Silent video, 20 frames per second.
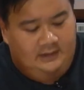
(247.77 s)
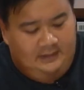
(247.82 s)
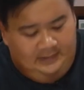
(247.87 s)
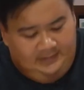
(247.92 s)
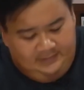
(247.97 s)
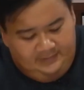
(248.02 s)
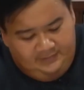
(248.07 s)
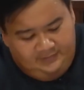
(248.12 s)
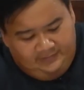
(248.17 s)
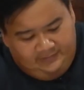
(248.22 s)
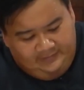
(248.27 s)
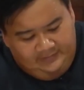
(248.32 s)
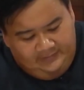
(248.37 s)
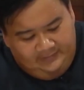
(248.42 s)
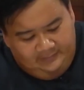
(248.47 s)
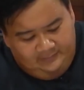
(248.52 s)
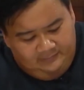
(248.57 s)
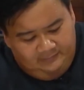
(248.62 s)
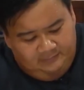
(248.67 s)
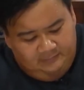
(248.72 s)
and you
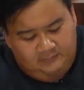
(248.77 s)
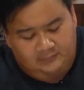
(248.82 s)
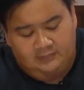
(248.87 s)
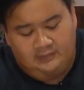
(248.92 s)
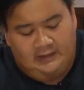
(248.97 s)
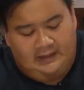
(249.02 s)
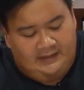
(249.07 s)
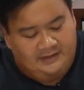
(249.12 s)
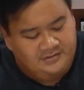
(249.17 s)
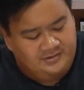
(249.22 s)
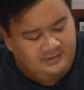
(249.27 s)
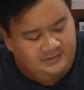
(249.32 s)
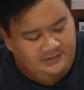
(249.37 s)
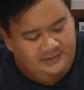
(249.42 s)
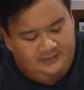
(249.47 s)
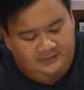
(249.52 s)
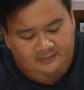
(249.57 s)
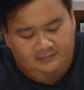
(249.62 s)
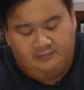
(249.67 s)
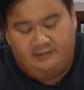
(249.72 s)
can
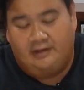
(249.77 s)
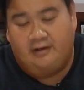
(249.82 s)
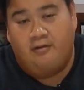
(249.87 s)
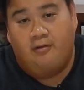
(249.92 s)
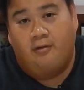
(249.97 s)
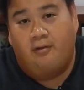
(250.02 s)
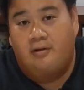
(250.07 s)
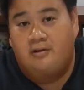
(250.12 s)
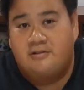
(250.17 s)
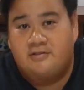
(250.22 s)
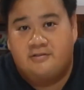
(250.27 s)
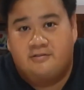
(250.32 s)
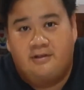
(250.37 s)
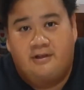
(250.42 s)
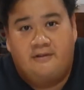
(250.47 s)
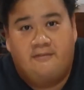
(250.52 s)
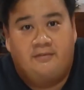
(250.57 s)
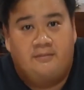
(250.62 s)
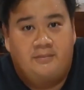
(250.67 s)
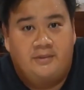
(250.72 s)
actually record
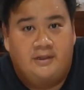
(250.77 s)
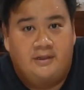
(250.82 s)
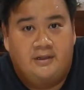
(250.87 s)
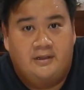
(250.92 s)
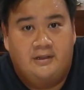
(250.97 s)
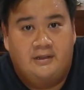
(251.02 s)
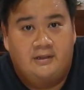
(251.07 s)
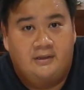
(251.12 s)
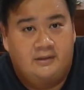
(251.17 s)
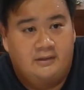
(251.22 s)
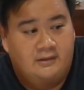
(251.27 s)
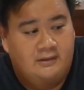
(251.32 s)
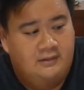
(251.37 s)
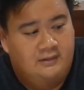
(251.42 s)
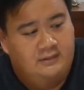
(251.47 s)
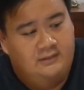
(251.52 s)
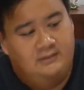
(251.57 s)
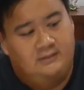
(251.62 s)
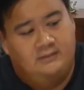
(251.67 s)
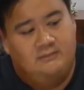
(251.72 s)
straight from here.
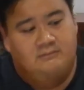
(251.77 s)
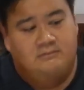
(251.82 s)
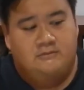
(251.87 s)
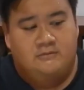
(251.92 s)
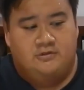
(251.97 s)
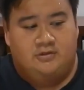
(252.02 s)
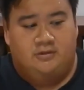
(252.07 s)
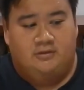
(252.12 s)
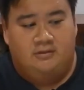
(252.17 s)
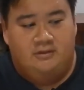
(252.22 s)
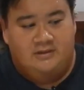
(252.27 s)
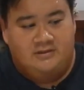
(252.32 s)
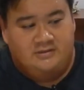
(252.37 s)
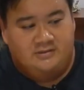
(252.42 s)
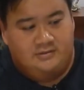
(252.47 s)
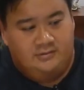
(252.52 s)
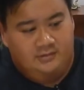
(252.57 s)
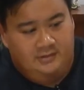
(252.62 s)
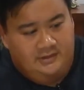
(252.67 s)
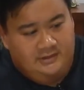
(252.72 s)
So
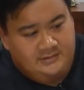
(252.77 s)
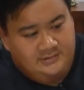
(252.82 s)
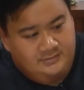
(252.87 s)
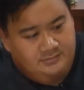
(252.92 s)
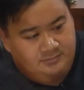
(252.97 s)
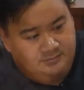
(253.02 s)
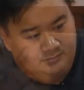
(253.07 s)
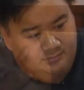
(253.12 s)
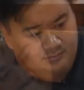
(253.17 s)
let's do this.